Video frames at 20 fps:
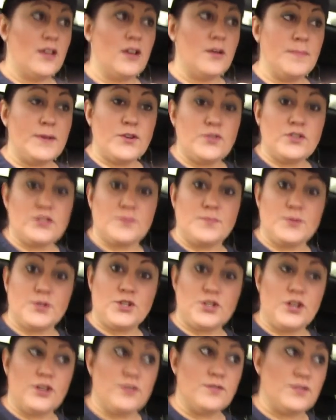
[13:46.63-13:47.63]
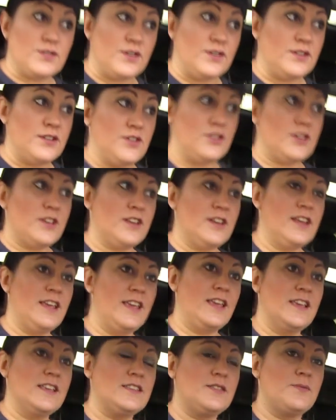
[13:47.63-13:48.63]
Got my Christmas tunes on, as you can
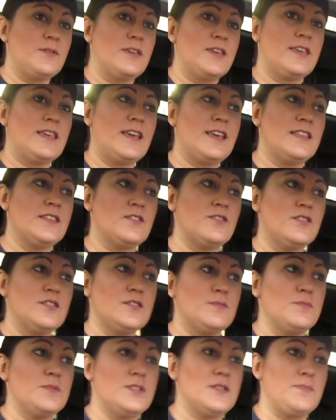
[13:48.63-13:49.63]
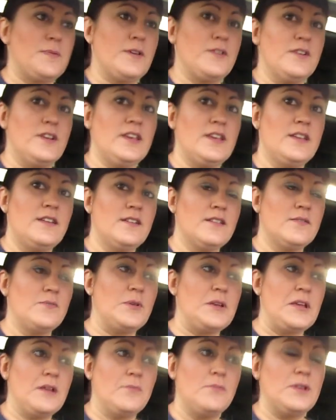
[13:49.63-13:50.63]
hear, so we can get in the Christmas spirit.
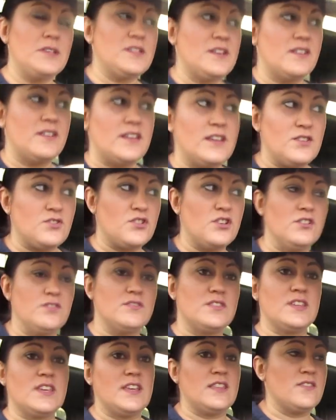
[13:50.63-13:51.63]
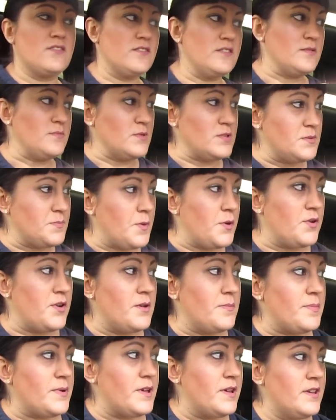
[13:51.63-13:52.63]
We don't need tunes to get in the Christmas
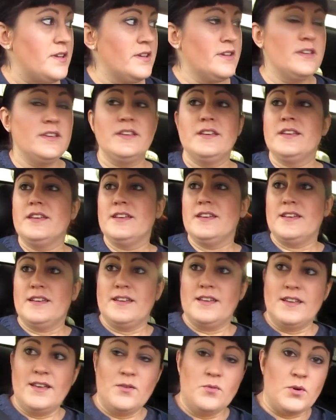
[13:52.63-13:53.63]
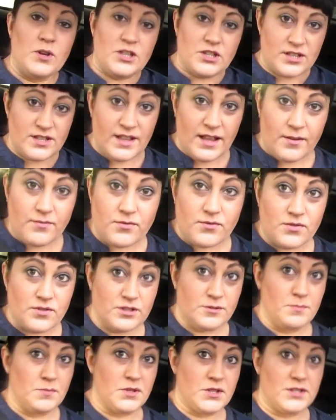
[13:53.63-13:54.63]
spirit, but we just love
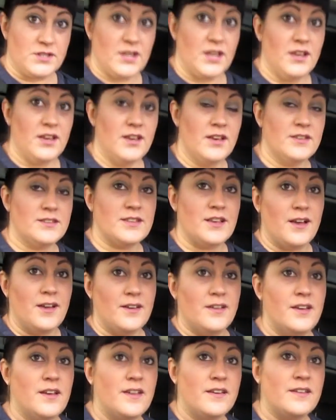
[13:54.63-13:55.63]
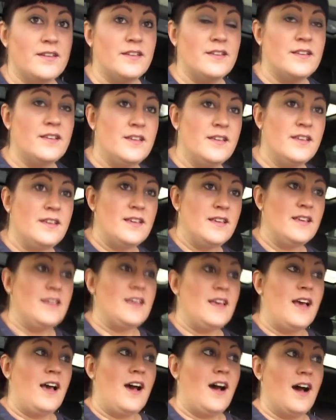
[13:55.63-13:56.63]
Christmas. So
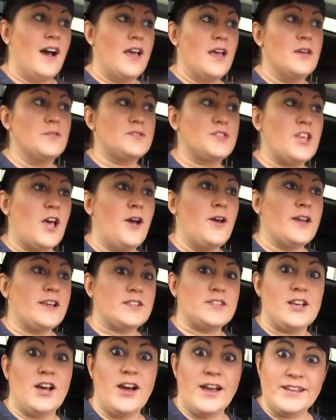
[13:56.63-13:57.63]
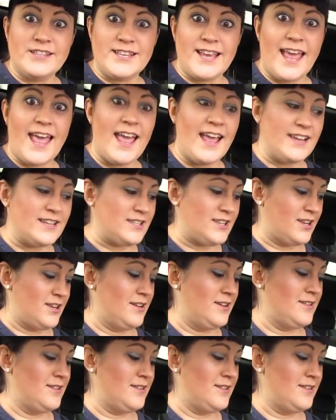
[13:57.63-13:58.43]
I am so excited.